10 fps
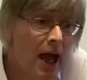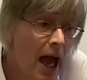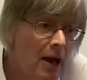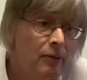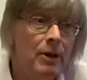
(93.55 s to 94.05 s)

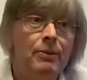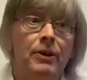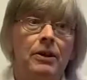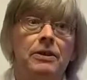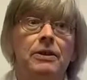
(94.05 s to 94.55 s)
and
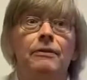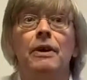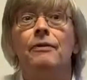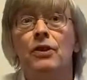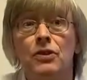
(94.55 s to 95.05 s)
reproductive
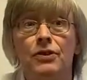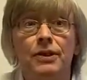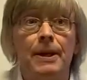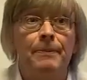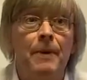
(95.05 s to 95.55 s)

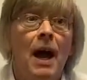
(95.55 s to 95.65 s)
efficiency.